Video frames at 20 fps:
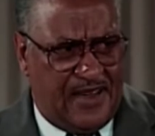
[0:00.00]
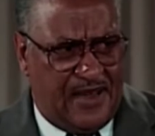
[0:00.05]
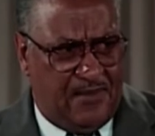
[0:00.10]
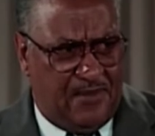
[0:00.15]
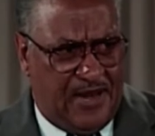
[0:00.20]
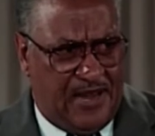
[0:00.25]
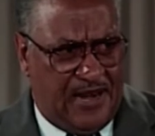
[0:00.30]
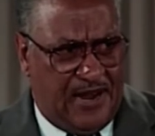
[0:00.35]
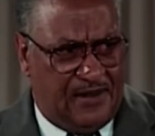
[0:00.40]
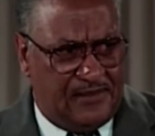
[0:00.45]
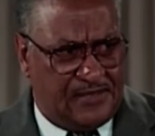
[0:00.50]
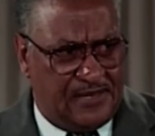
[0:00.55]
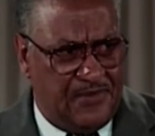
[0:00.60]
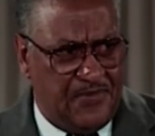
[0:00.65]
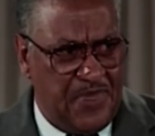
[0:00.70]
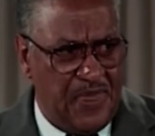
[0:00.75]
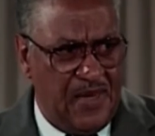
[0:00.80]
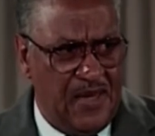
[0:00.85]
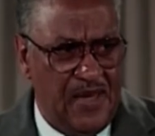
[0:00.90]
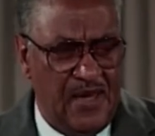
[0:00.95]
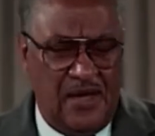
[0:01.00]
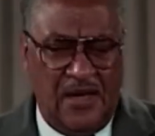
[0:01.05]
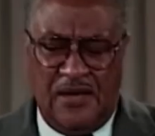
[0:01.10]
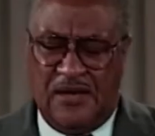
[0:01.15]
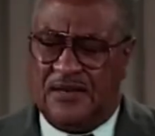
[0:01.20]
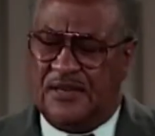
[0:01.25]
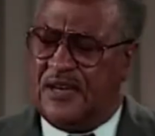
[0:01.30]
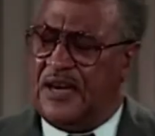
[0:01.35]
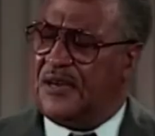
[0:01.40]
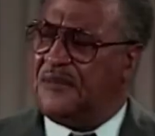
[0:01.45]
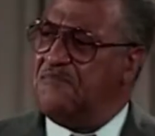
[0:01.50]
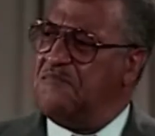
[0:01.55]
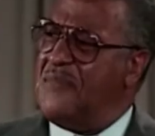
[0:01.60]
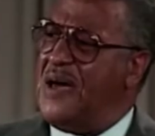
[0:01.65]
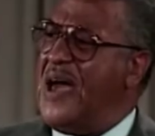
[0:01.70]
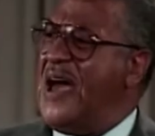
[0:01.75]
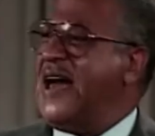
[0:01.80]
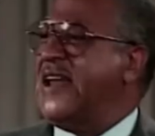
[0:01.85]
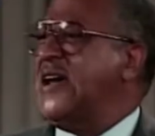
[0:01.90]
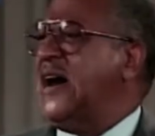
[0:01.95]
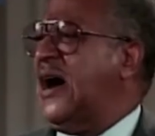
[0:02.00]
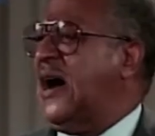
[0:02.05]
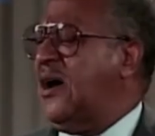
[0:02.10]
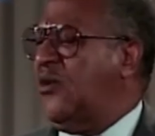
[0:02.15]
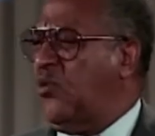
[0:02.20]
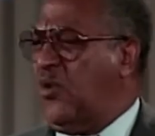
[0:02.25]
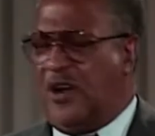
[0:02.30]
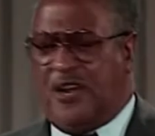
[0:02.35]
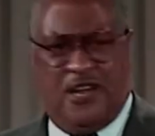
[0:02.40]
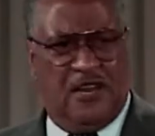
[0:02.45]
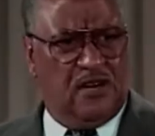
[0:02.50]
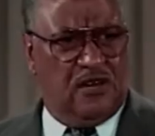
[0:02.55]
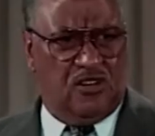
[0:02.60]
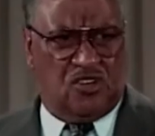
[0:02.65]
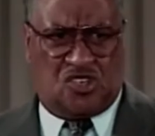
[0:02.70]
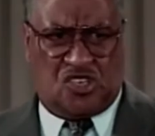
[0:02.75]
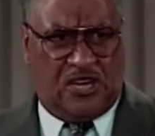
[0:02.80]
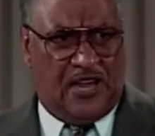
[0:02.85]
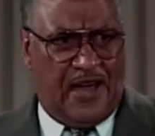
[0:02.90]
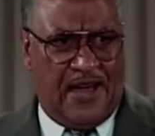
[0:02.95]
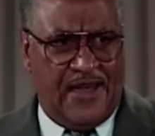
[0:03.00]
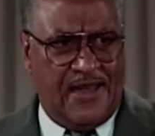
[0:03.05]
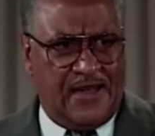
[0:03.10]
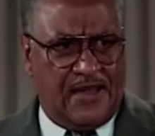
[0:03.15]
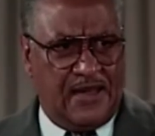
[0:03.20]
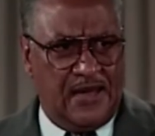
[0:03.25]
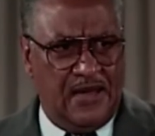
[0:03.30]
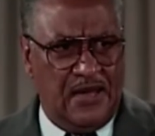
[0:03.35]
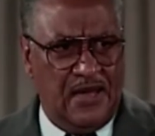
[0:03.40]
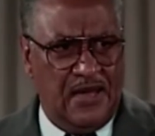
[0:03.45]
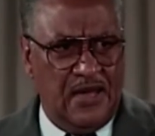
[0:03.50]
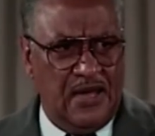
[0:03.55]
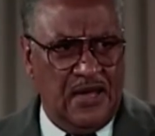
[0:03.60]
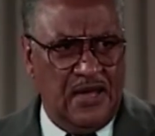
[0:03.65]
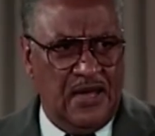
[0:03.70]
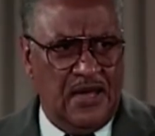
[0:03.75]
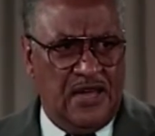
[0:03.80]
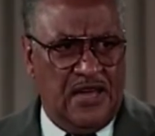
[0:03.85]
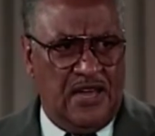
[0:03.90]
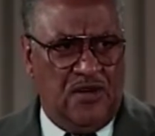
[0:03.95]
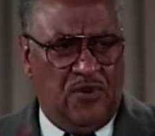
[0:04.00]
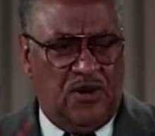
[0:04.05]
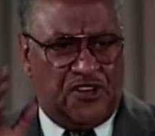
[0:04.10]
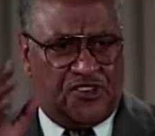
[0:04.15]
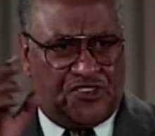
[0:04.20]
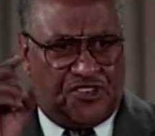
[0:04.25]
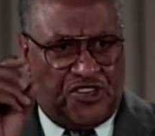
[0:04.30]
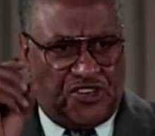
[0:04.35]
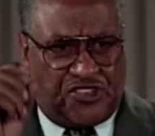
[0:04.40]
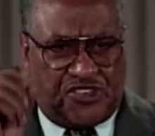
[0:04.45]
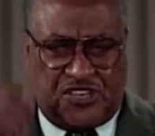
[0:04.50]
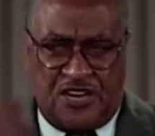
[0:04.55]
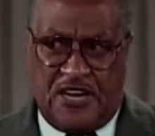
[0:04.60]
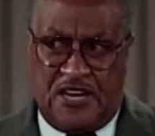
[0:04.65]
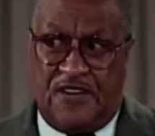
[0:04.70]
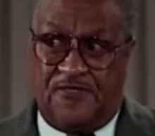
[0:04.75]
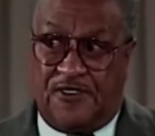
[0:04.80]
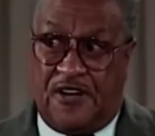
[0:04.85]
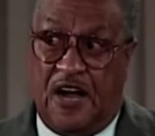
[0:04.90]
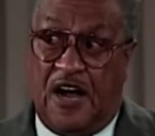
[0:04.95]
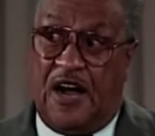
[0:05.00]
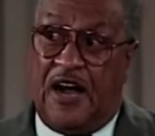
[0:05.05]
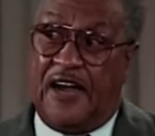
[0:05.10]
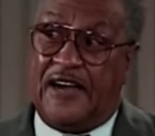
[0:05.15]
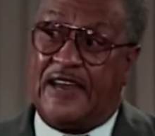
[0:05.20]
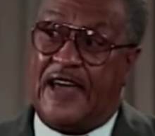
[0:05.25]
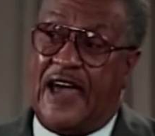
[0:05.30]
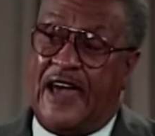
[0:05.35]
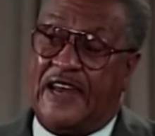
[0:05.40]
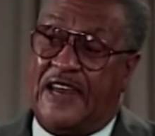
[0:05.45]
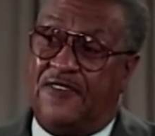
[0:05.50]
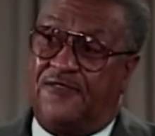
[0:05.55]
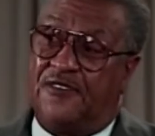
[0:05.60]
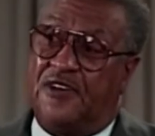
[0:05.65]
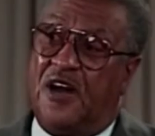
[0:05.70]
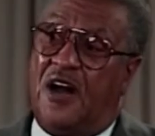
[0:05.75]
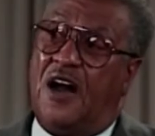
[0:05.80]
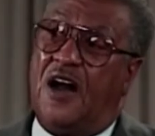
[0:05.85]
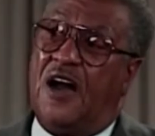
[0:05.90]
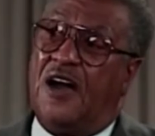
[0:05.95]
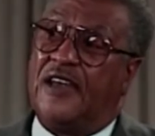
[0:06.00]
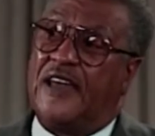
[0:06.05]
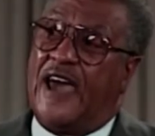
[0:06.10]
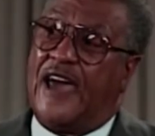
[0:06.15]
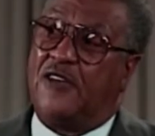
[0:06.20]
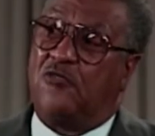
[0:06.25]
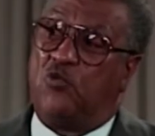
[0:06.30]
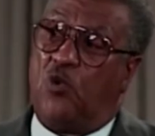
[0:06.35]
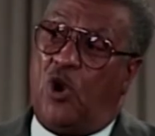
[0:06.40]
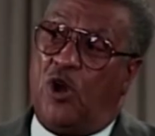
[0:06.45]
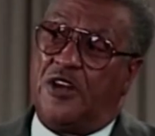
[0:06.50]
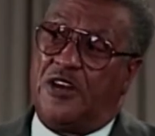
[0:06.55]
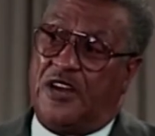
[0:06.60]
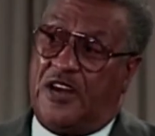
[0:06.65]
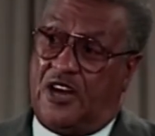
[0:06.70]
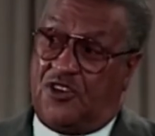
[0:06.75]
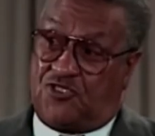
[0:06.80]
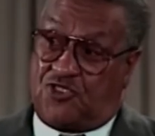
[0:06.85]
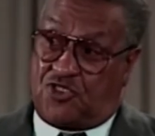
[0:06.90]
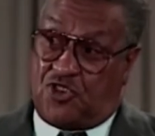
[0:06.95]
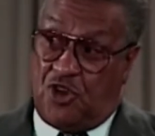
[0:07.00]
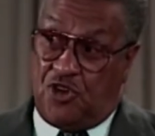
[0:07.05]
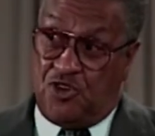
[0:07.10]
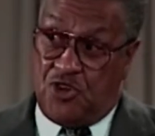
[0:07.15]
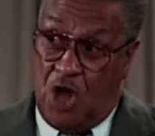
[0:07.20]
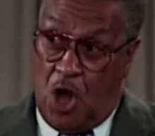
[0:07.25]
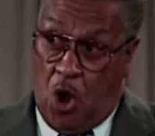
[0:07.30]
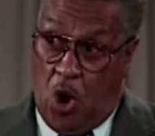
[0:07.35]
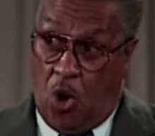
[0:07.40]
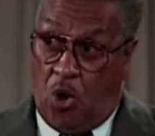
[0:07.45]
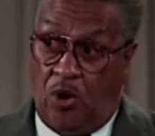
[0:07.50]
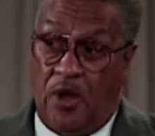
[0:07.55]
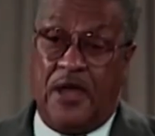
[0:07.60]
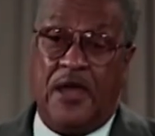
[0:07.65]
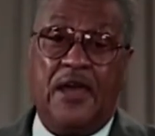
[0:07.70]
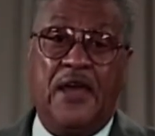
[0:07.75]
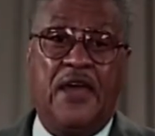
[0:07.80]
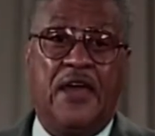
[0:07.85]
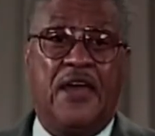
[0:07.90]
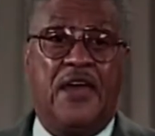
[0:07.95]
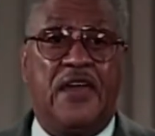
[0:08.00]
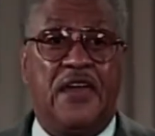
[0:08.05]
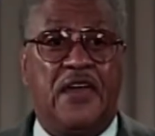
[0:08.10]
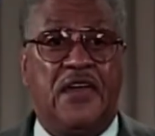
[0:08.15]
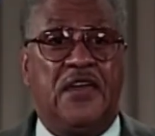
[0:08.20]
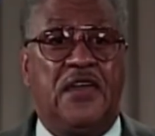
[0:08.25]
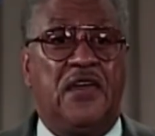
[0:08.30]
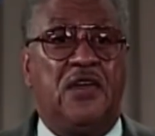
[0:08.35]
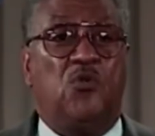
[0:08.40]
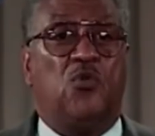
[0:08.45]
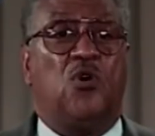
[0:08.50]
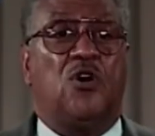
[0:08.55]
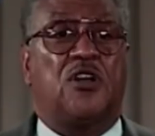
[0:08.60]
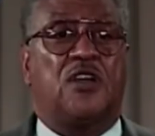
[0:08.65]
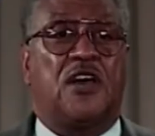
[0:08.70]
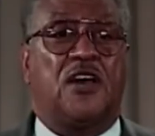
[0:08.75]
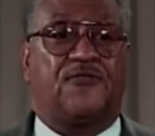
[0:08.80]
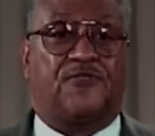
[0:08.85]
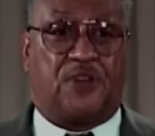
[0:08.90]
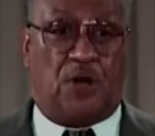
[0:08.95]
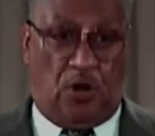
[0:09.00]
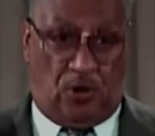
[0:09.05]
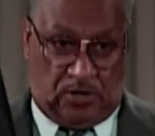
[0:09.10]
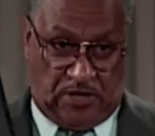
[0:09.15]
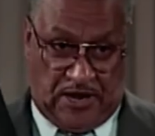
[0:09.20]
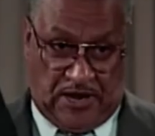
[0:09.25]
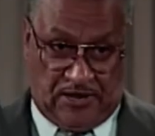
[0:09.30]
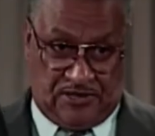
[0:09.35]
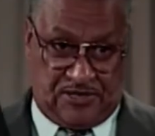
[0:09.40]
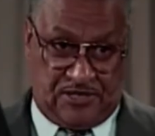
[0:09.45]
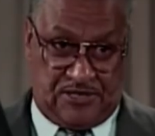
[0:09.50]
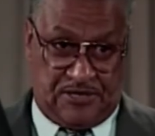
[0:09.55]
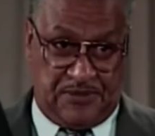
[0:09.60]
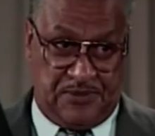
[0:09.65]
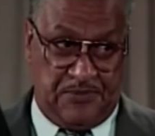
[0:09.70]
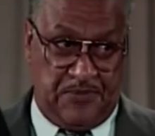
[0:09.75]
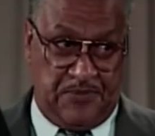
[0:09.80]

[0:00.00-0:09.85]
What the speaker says: say amen out there? Doesn't matter what he looks like. He was the Son of God, and if God had wanted us to know, he would have told us.